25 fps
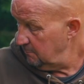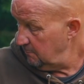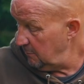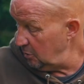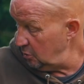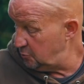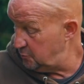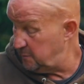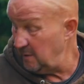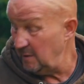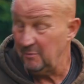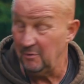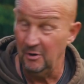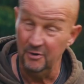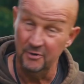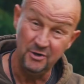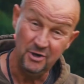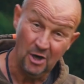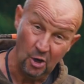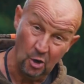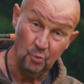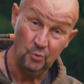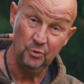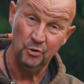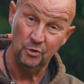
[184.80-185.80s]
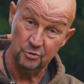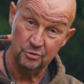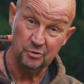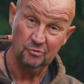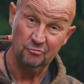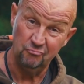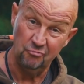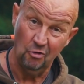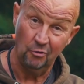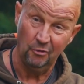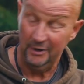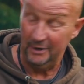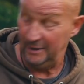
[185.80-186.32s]
Most people I know use a
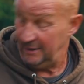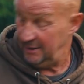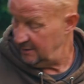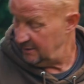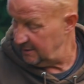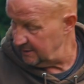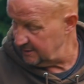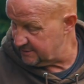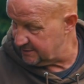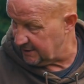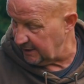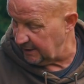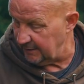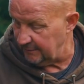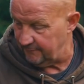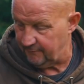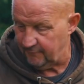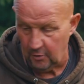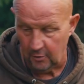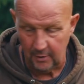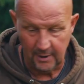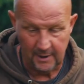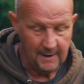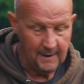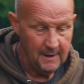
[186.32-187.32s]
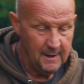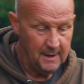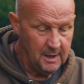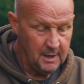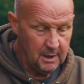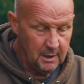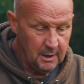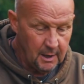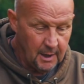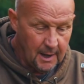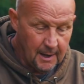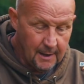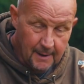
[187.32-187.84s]
Ronnie, let's get it right.
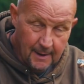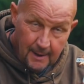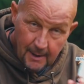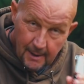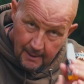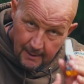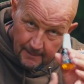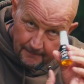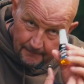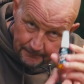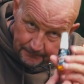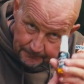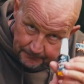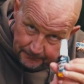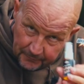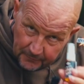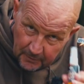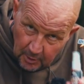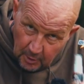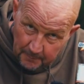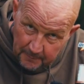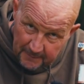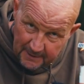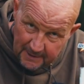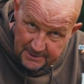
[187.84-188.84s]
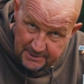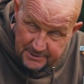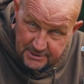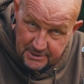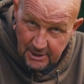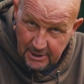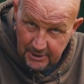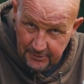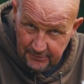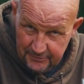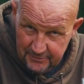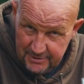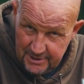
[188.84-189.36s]
The pièce de
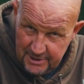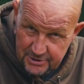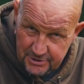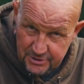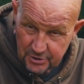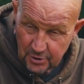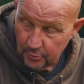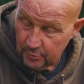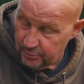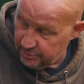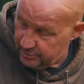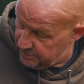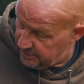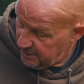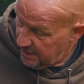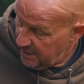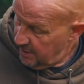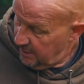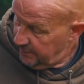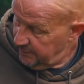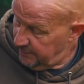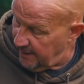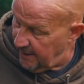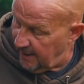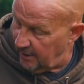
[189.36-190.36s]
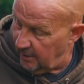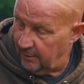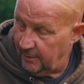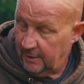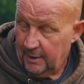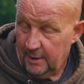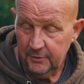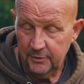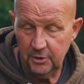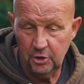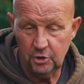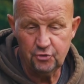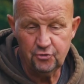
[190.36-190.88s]
la résistance. Now,
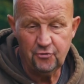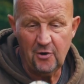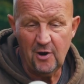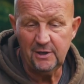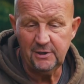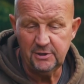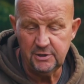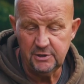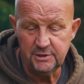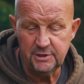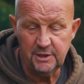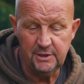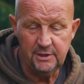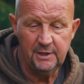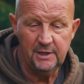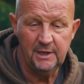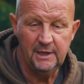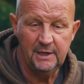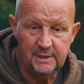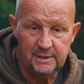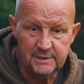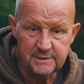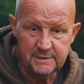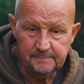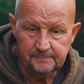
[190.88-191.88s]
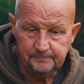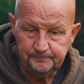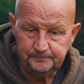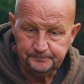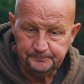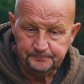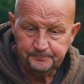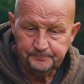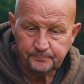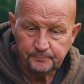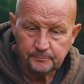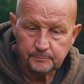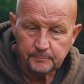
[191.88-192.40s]
the attractors in these
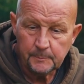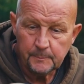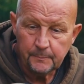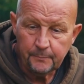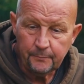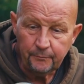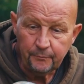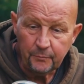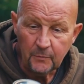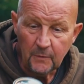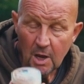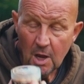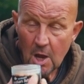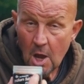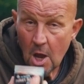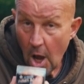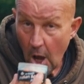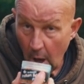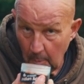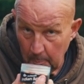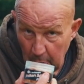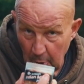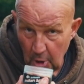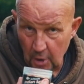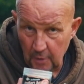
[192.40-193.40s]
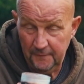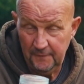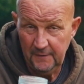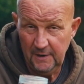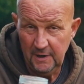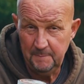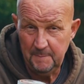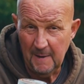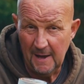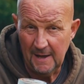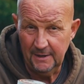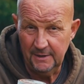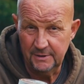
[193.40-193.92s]
are perfectly
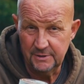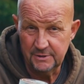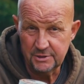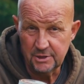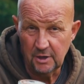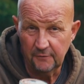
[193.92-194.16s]
balanced.